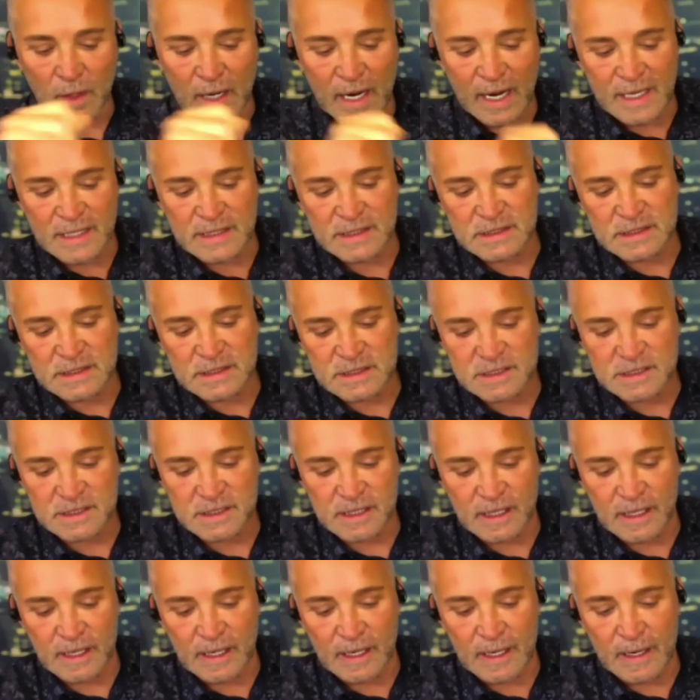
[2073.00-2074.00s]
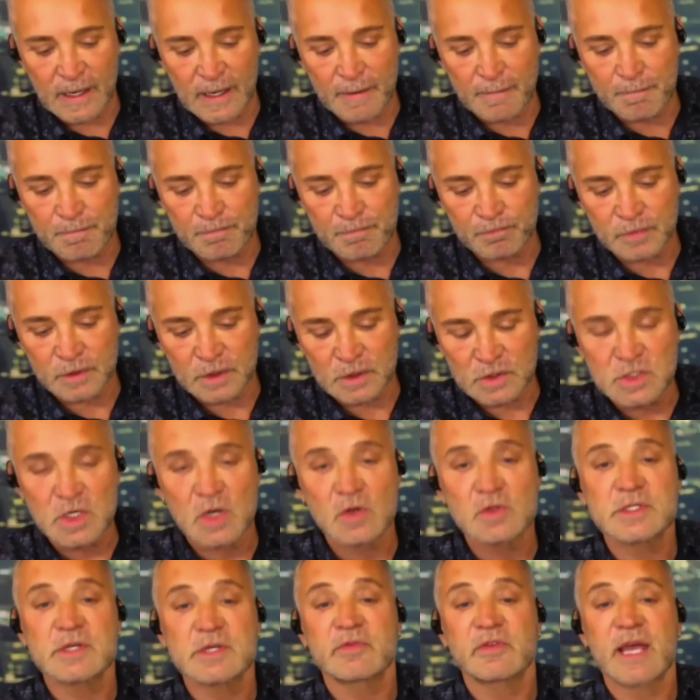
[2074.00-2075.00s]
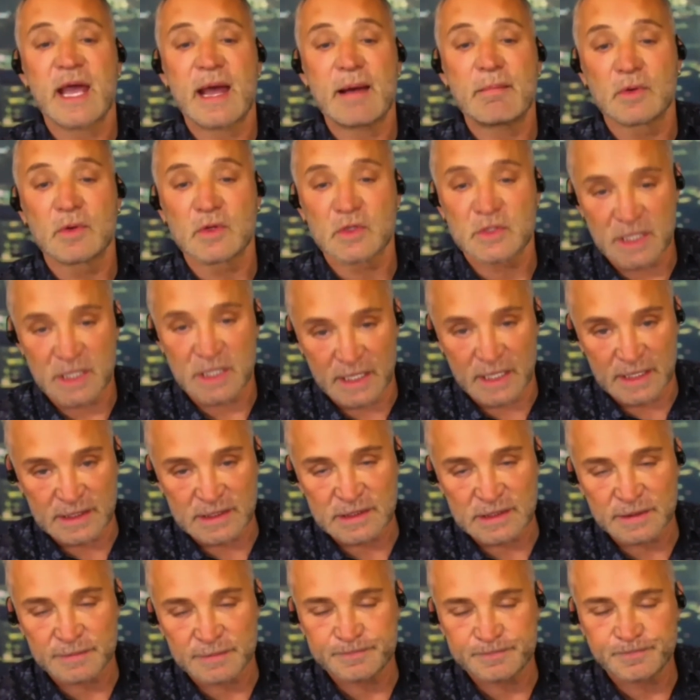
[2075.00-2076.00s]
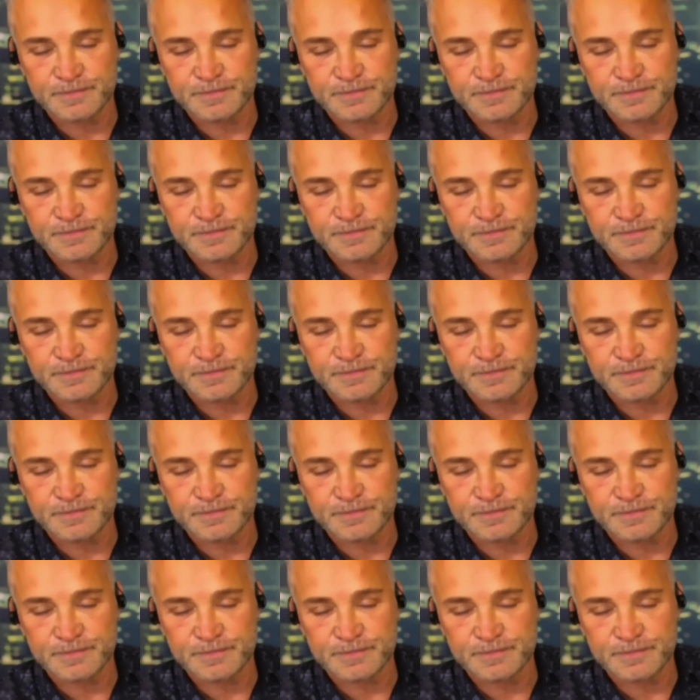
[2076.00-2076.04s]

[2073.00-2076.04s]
As Joseph Campbell says,